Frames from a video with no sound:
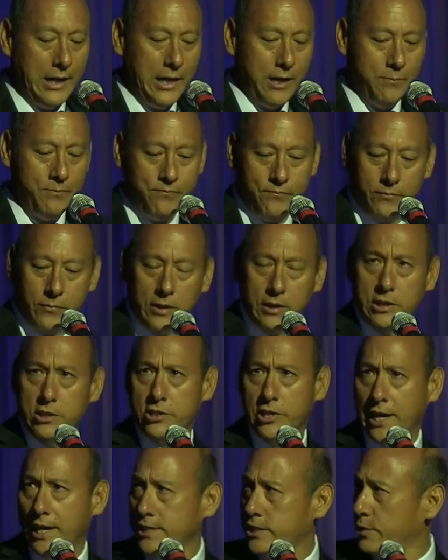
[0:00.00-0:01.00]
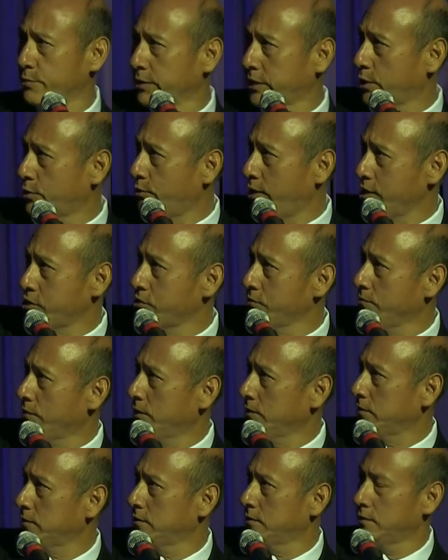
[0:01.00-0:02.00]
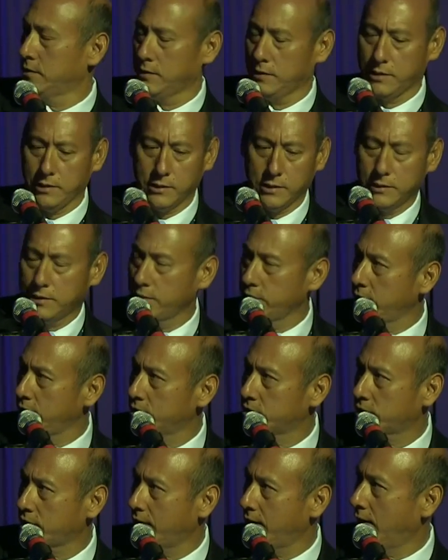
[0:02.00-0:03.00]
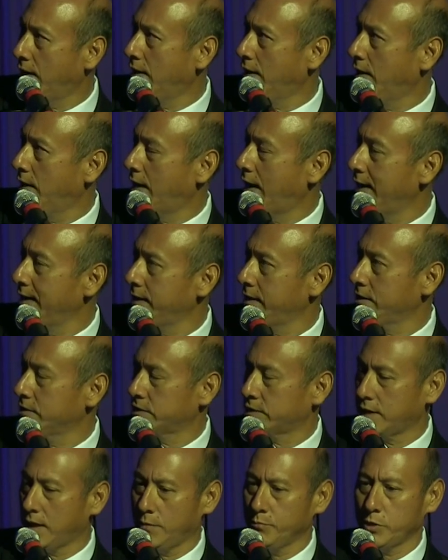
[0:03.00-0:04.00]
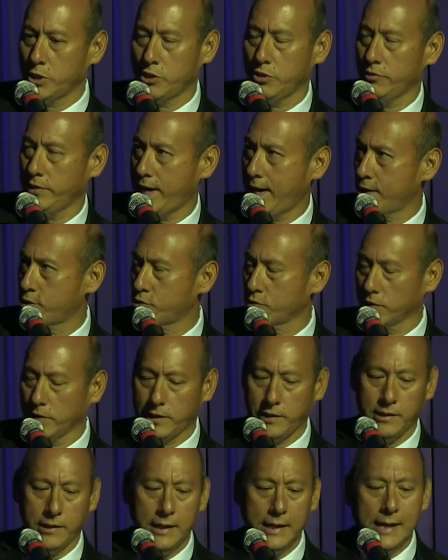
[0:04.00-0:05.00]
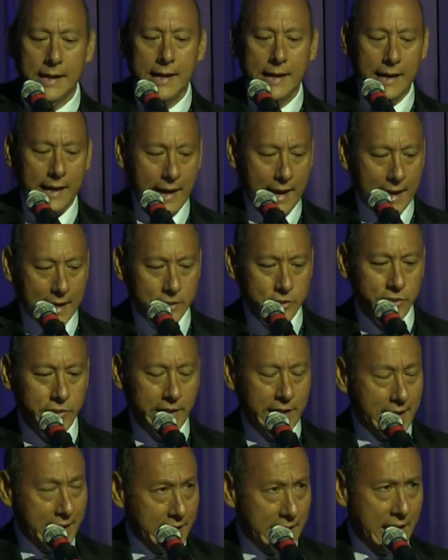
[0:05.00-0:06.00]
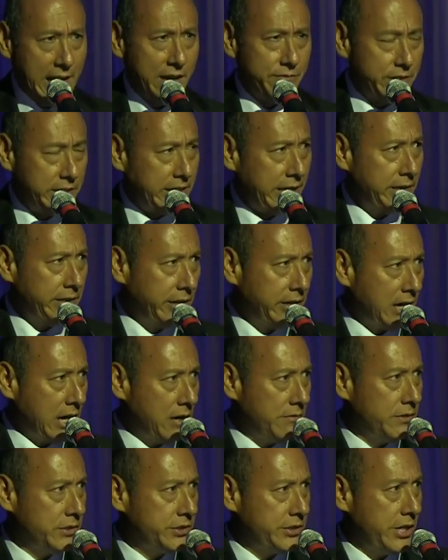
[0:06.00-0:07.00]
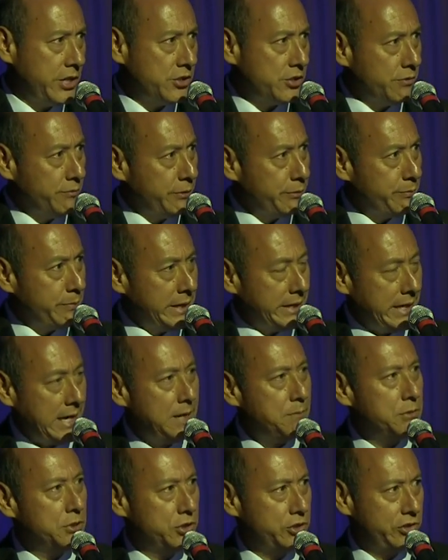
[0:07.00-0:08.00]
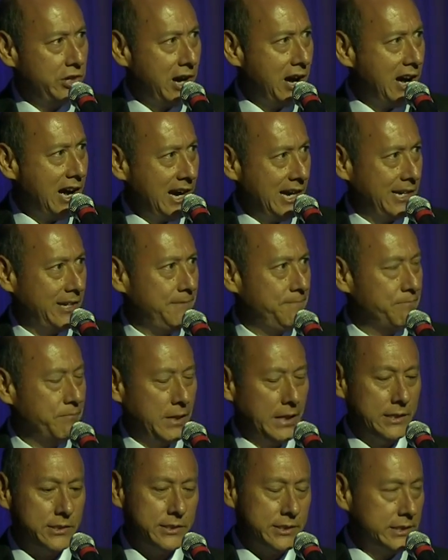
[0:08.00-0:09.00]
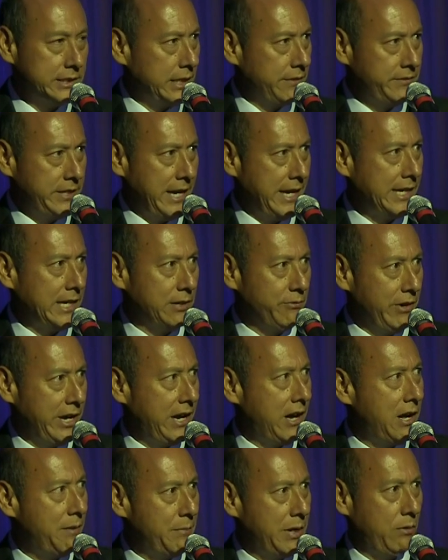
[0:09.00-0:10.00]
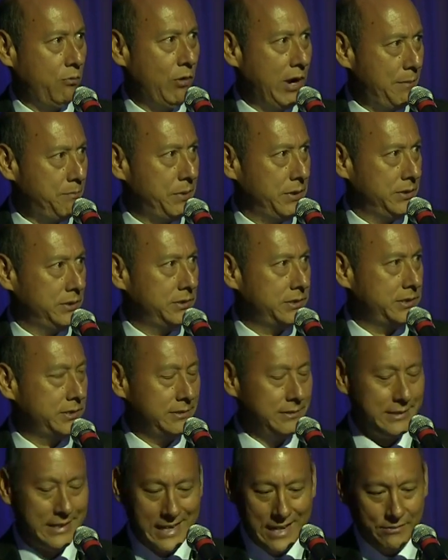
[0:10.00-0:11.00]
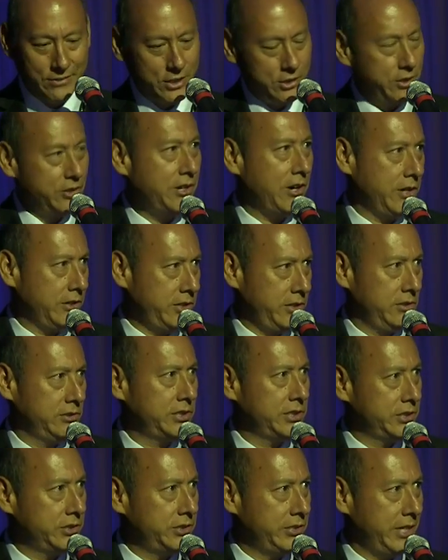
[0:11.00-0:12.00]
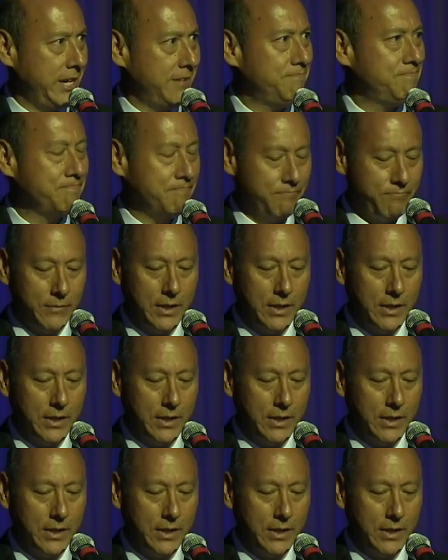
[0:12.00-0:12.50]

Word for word: Um, did you guys hear what the question was? Do, do these uh, ideas come to you naturally? Actually, I, I have a daily conversation with my neighbor's dog and says, They've taken away all my weapons. I have to do cartoons instead.